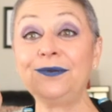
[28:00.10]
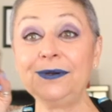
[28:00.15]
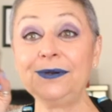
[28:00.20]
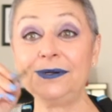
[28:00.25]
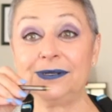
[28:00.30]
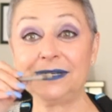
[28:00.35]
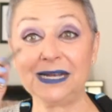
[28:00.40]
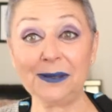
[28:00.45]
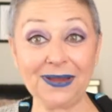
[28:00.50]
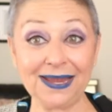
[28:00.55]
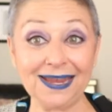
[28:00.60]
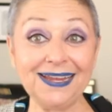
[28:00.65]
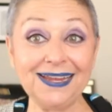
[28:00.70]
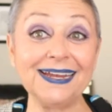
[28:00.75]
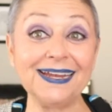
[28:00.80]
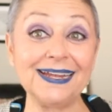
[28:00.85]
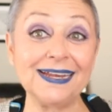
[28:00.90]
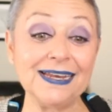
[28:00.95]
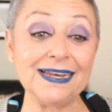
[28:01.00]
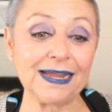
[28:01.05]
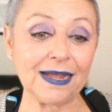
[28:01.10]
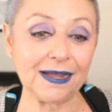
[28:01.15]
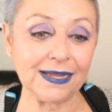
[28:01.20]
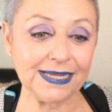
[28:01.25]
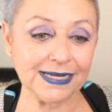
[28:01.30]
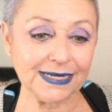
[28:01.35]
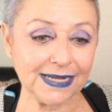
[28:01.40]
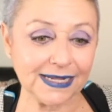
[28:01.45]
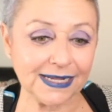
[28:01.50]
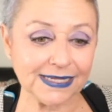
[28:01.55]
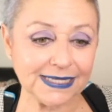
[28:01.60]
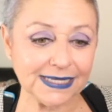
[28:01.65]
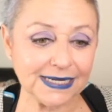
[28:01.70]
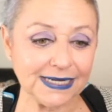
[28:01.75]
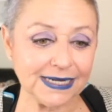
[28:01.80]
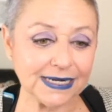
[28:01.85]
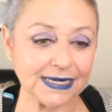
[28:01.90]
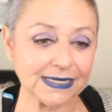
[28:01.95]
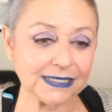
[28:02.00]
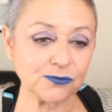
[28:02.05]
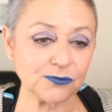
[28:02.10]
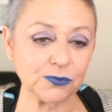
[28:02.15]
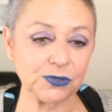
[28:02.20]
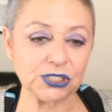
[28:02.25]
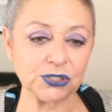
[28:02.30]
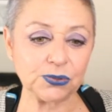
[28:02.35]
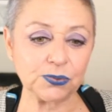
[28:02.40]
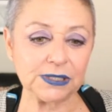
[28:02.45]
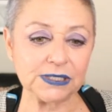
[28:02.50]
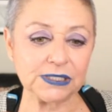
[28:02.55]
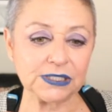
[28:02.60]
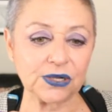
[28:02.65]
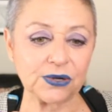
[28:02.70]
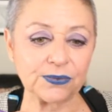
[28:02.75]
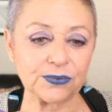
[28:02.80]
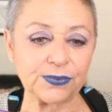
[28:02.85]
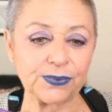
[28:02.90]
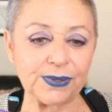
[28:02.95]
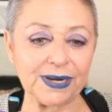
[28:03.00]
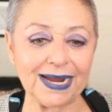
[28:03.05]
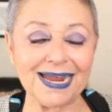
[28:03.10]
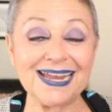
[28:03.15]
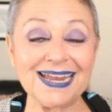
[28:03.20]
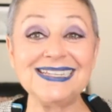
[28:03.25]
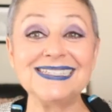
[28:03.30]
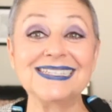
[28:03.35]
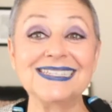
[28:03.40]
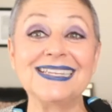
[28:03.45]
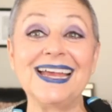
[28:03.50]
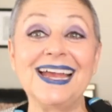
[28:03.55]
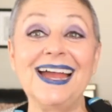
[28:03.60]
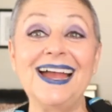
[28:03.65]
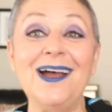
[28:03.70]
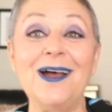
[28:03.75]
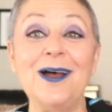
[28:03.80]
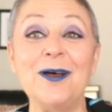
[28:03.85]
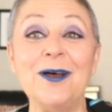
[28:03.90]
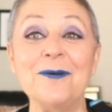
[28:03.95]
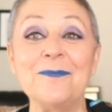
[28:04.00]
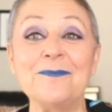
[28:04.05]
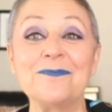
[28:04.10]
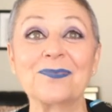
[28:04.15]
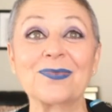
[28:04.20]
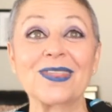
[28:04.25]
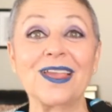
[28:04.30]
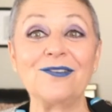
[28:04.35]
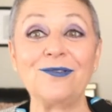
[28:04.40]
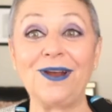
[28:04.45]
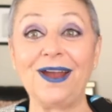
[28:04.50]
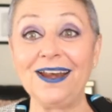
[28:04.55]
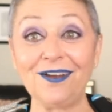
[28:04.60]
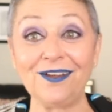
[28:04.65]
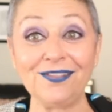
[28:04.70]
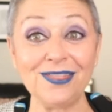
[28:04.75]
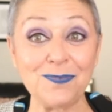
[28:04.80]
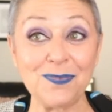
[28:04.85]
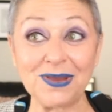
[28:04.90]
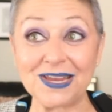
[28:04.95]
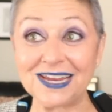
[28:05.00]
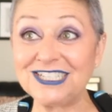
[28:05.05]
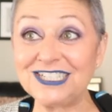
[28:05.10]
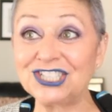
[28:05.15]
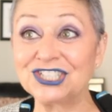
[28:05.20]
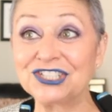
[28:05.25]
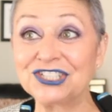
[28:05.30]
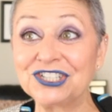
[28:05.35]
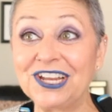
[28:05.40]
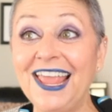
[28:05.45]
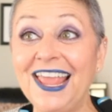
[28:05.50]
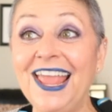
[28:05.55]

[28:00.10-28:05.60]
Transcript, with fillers: up again in Encinitas, which was right, um, right on the beach.